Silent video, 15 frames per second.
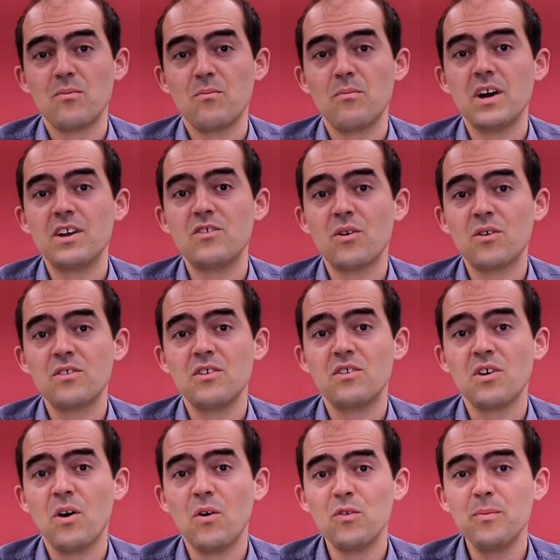My doctor
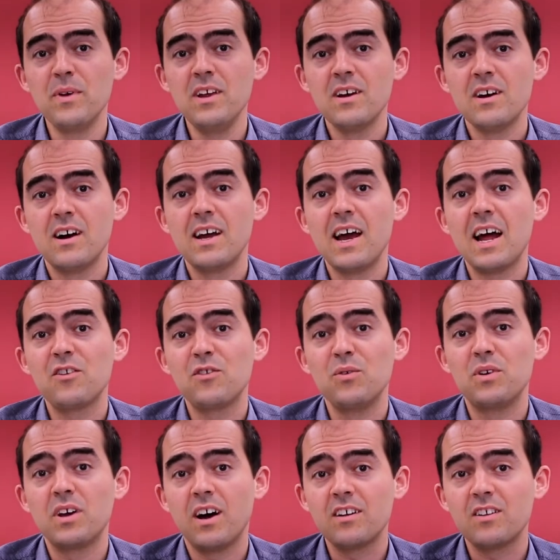told me I had to
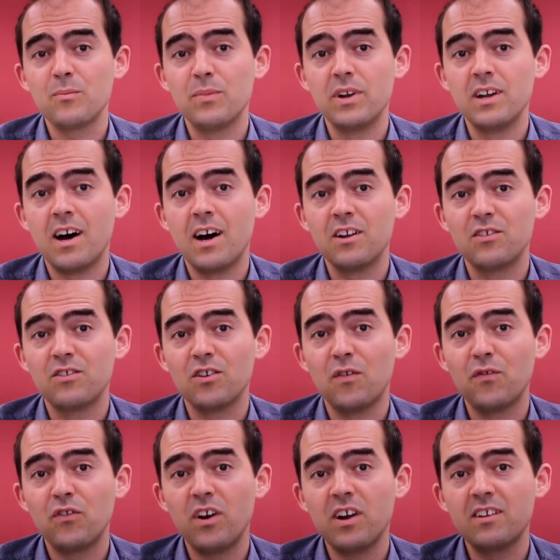cut banana
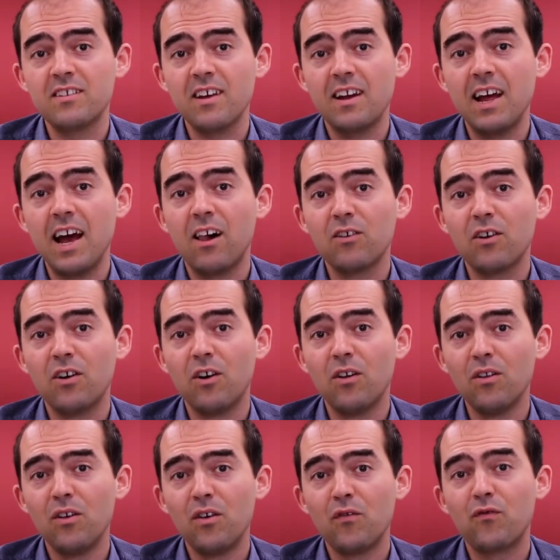soft drinks and
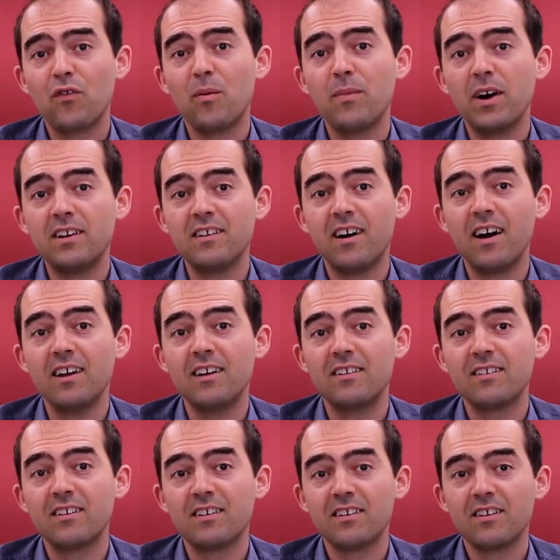alcohol from my diet.